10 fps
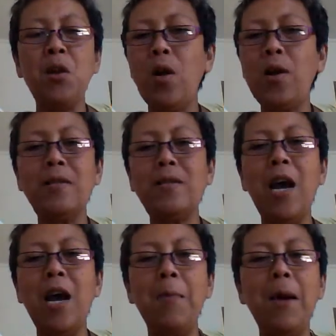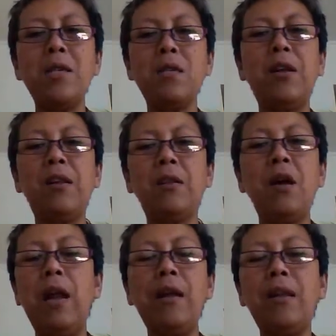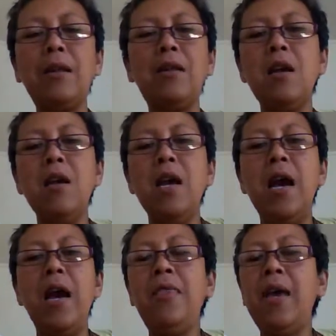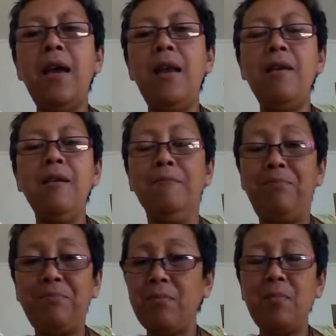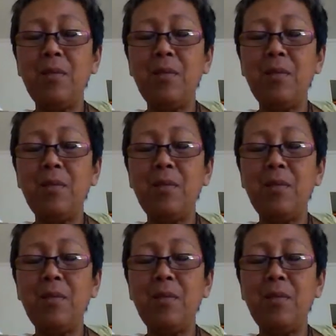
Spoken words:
So all the time I just felt like that. And then,